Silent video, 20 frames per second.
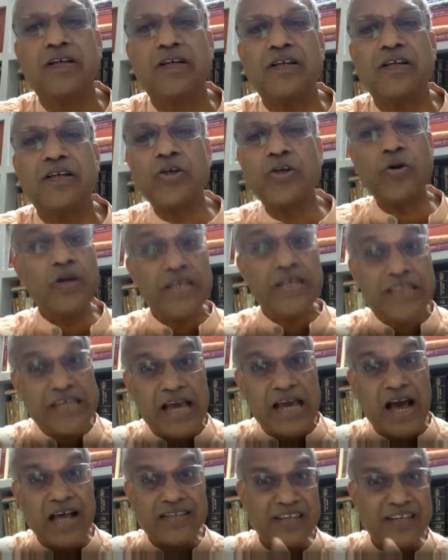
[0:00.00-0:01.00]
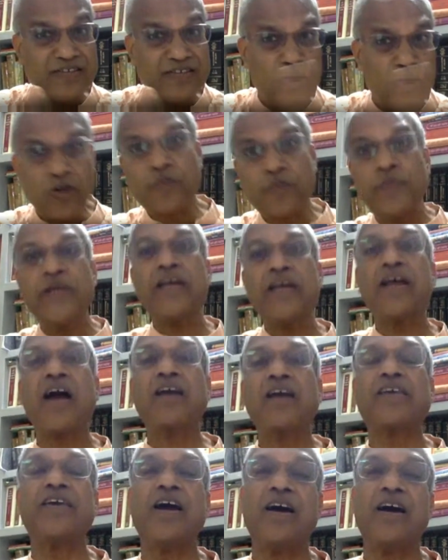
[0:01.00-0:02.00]
So itihasa is not mere
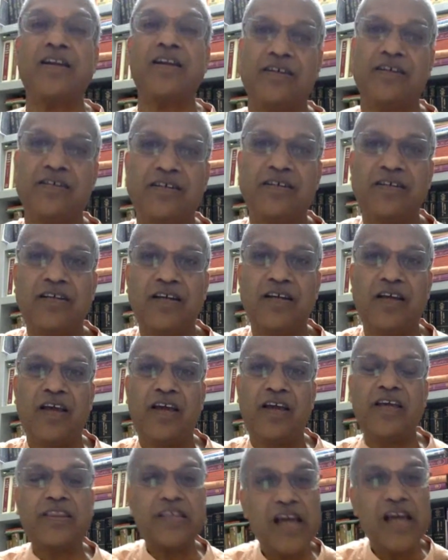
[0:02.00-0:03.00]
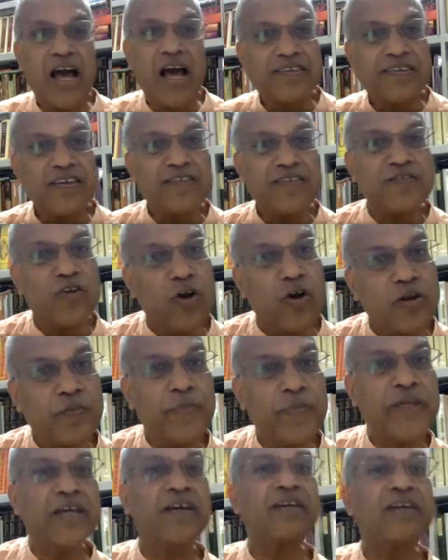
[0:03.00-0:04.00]
akhyana, itihasa is not
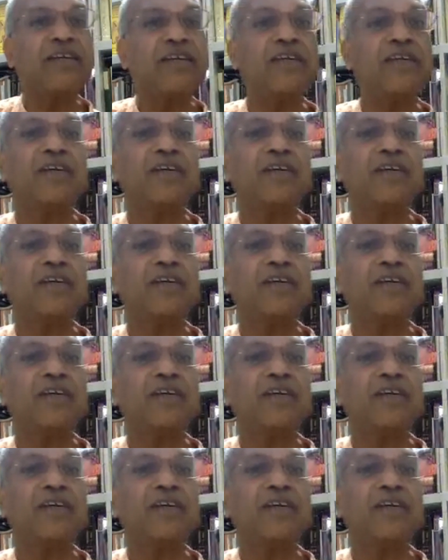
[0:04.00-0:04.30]
mere